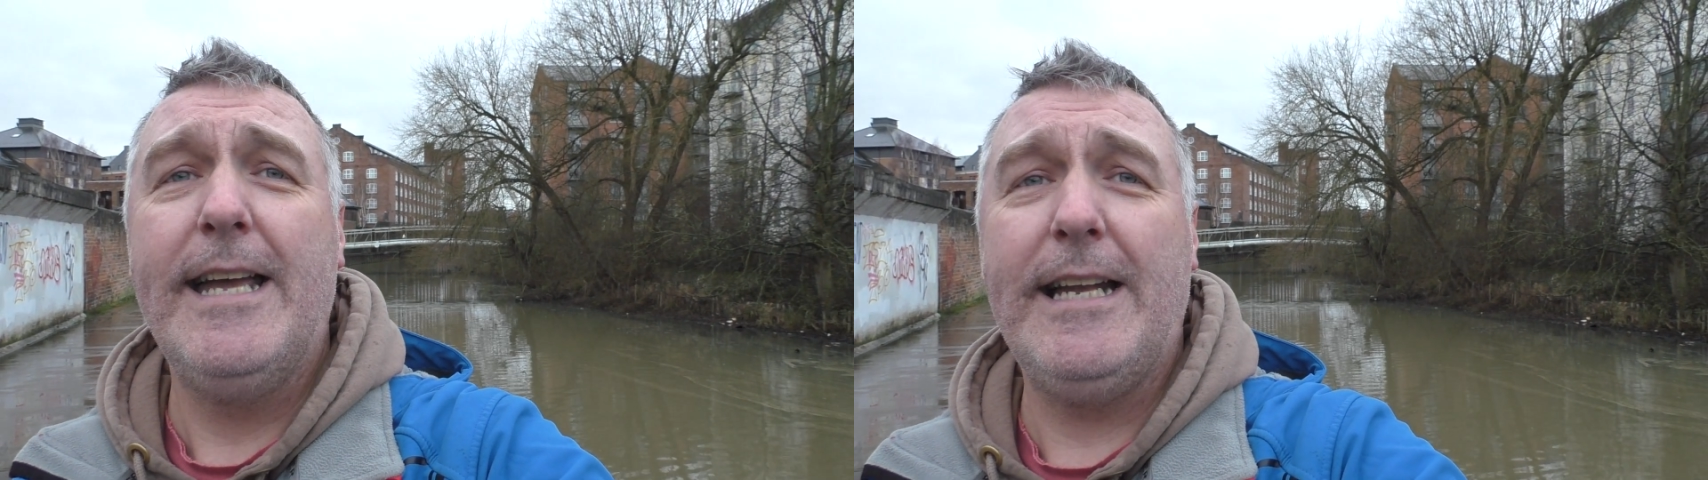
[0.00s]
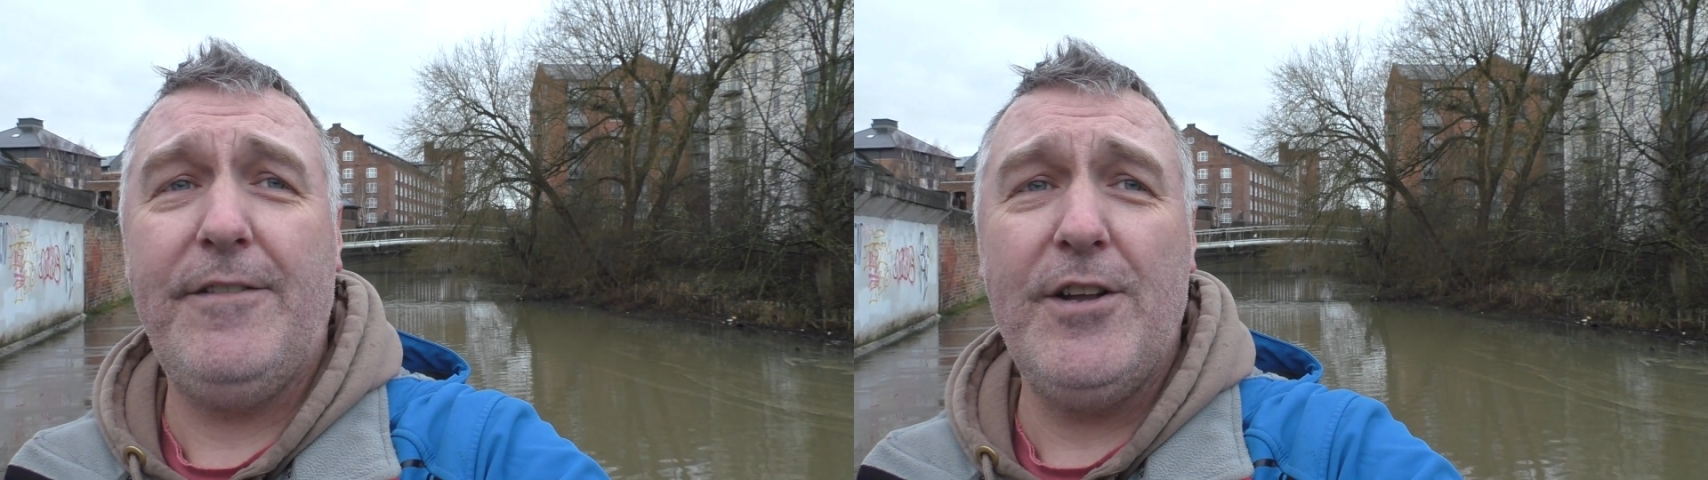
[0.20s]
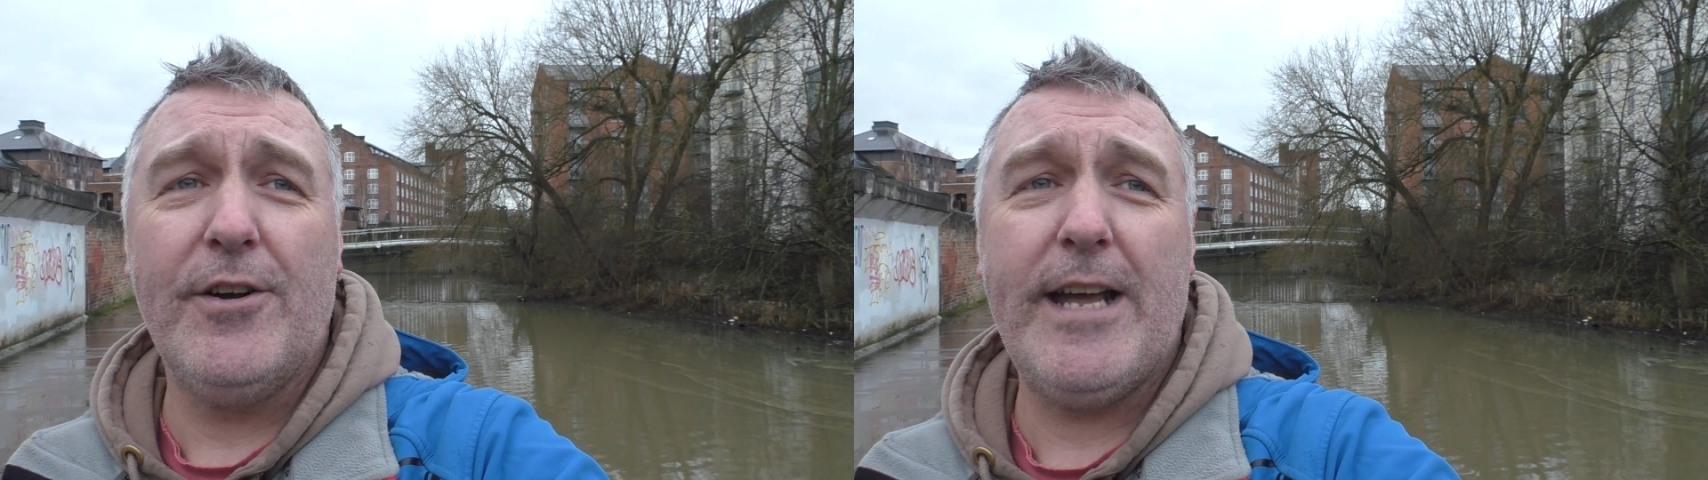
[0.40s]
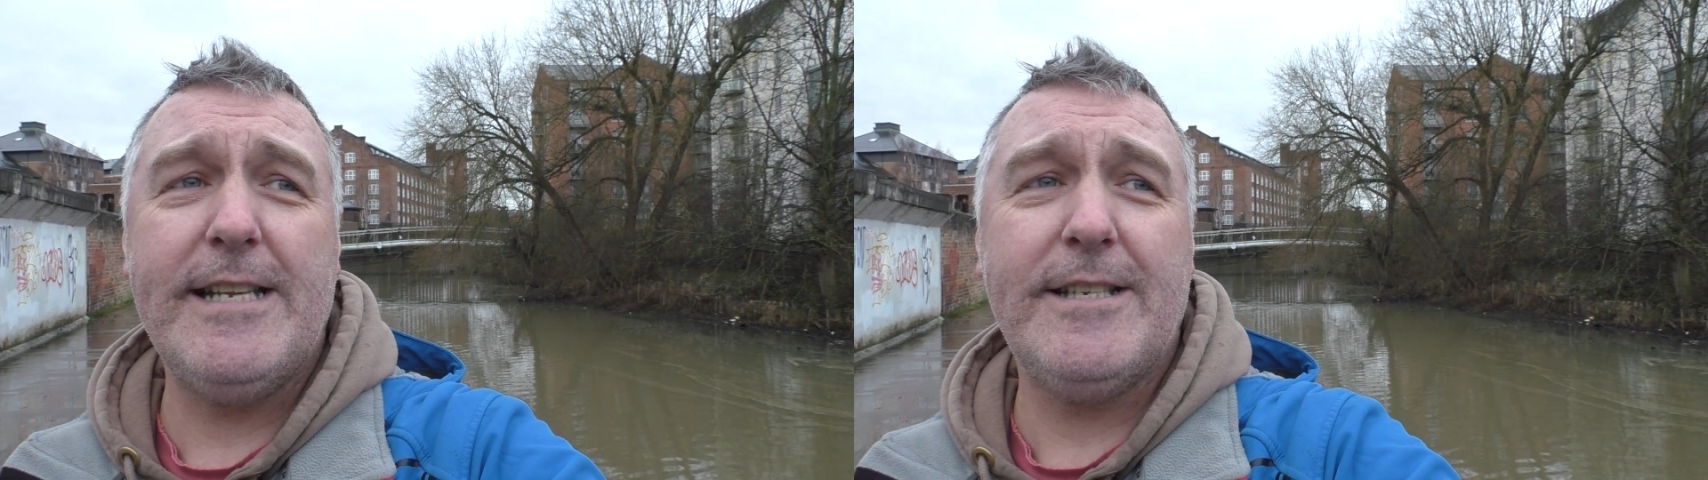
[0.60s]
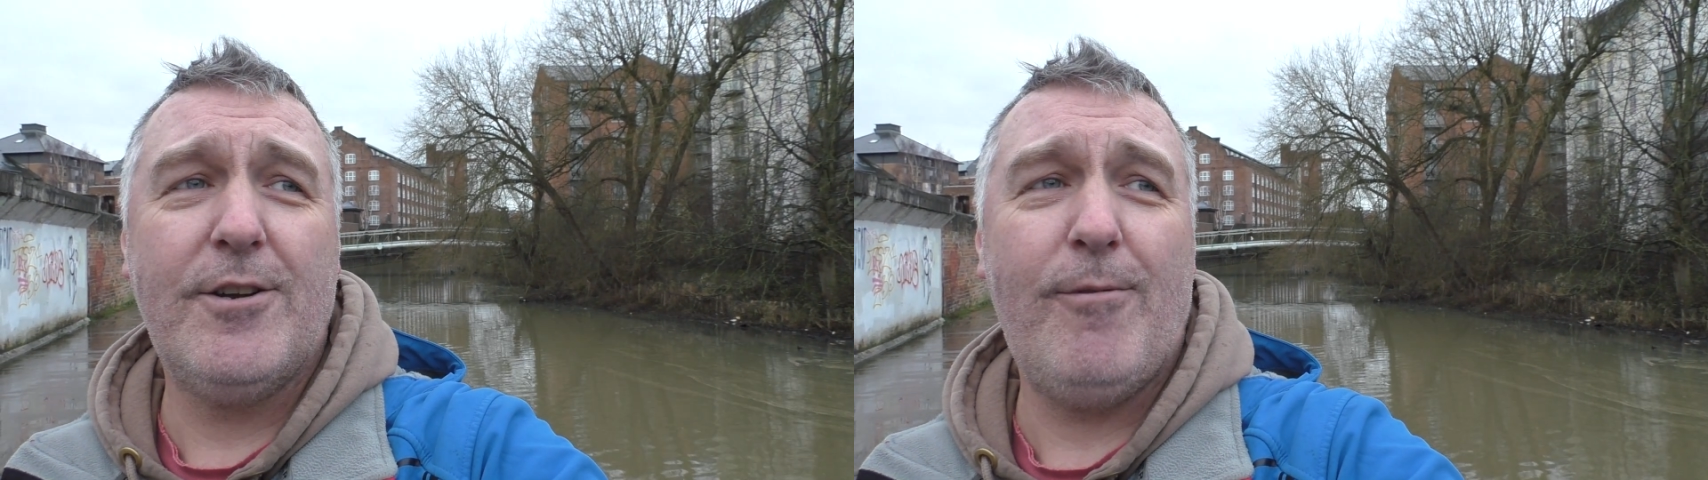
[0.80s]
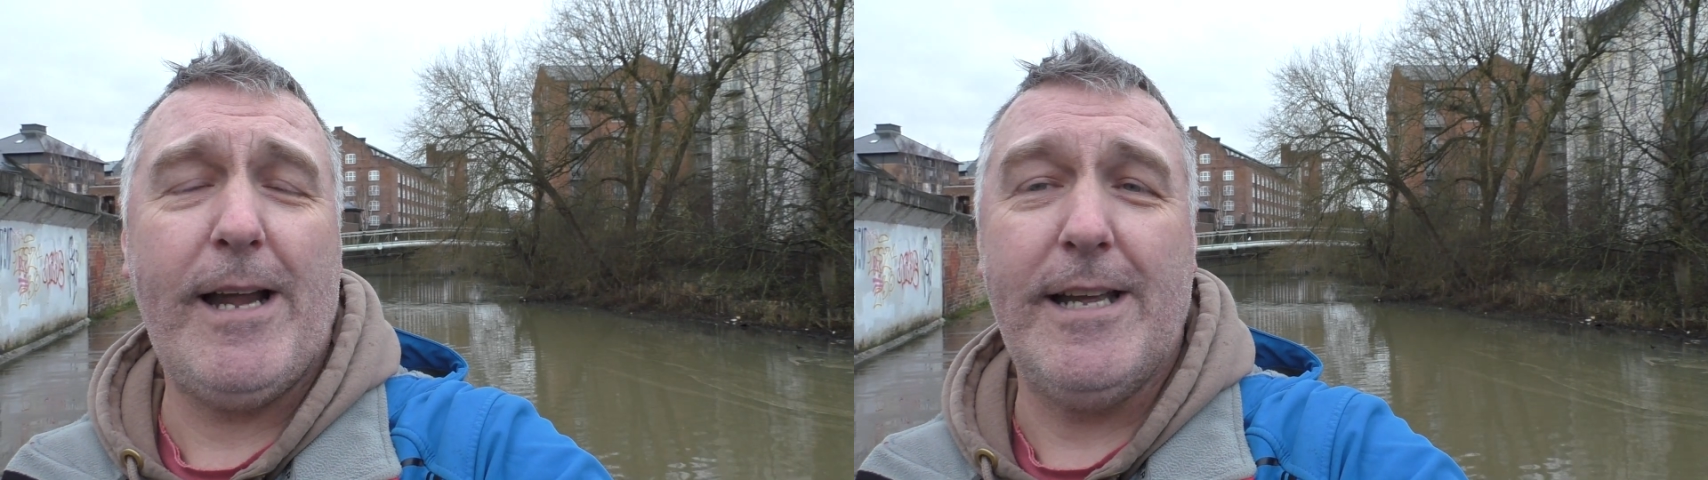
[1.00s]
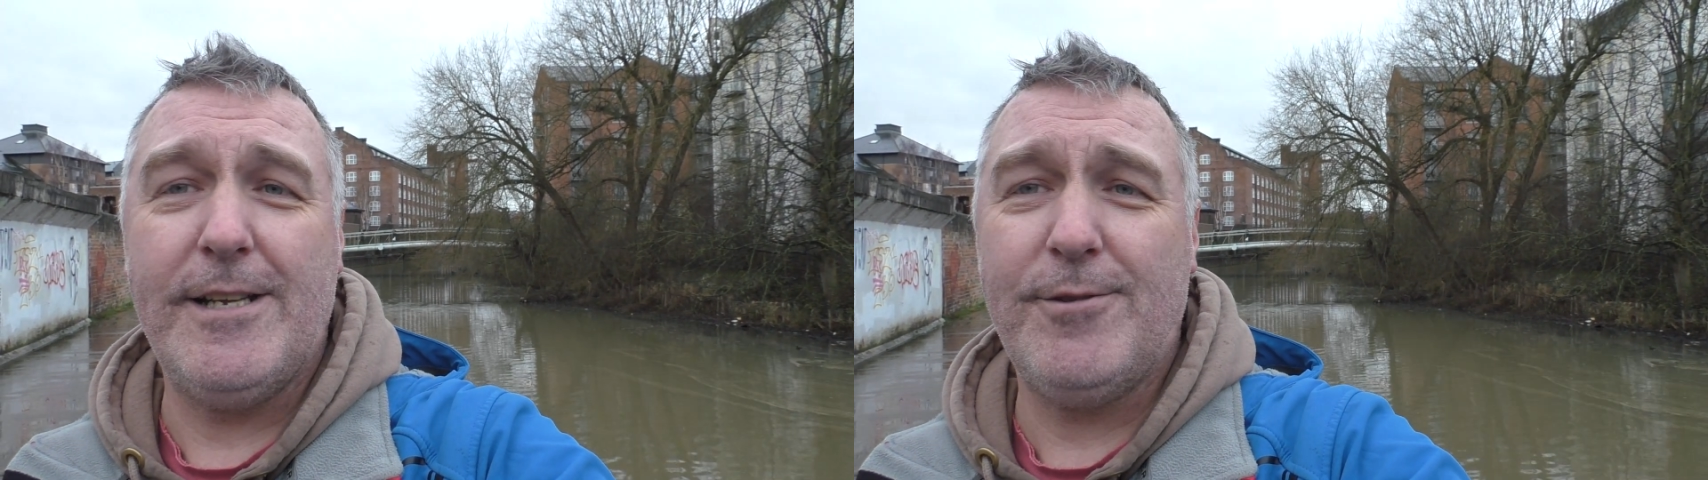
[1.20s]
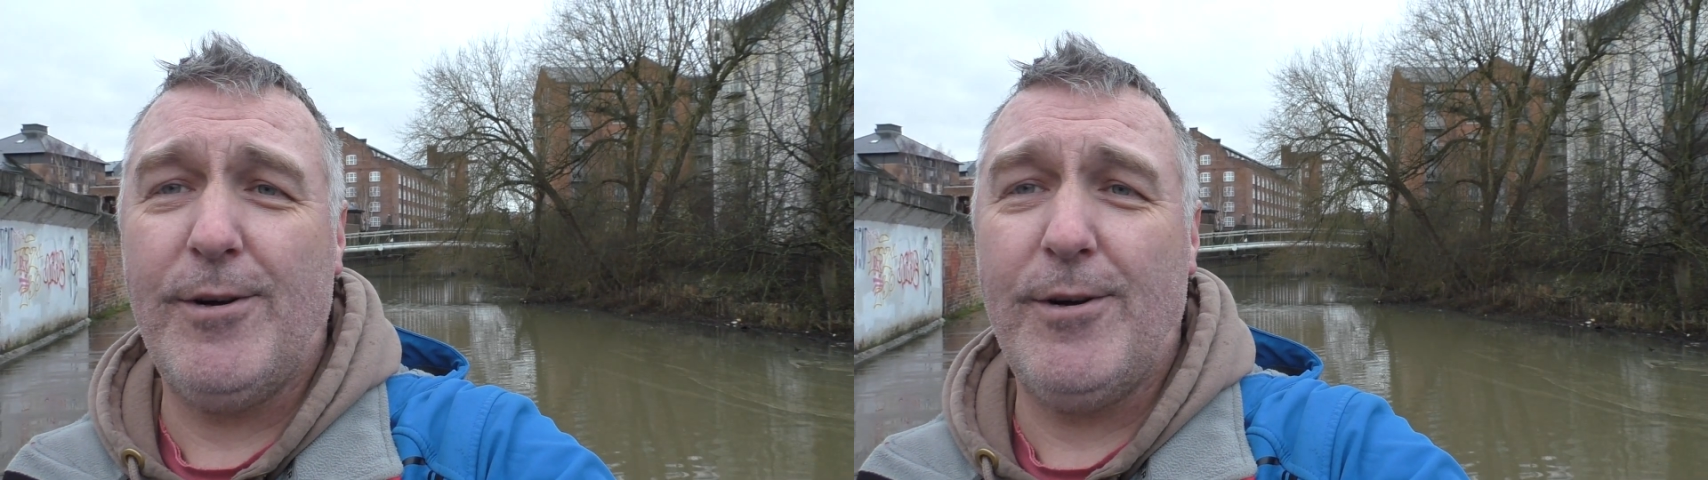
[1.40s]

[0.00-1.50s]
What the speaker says: and if you're nice and quiet